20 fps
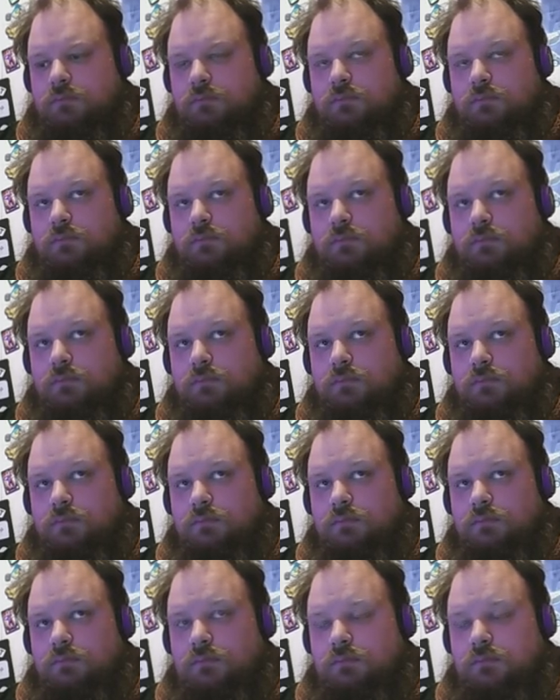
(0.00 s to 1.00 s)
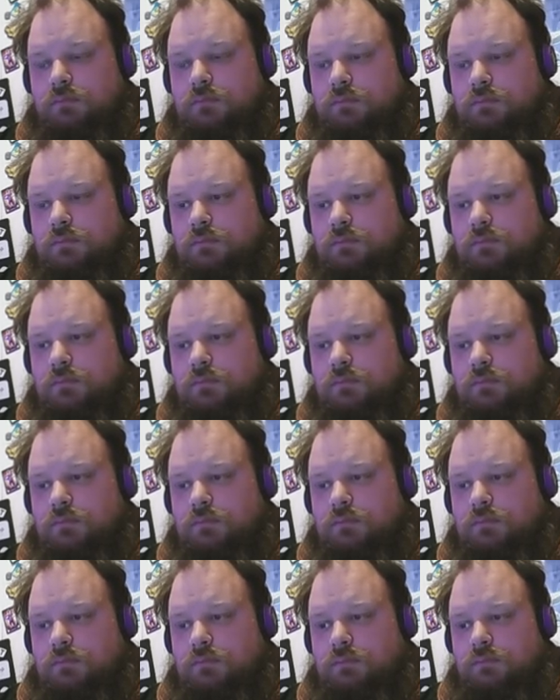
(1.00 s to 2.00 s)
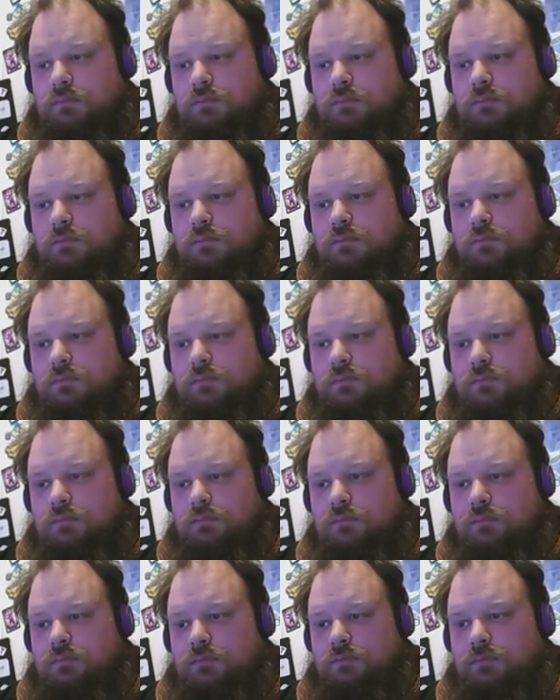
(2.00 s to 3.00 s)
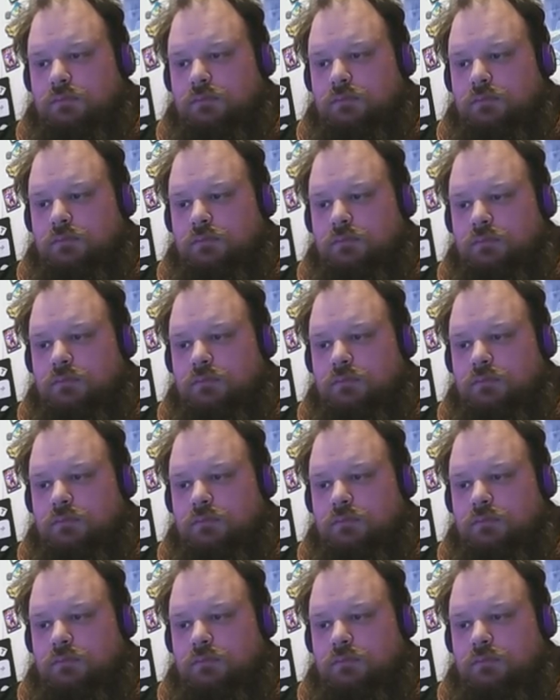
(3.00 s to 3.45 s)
This person isn't speaking.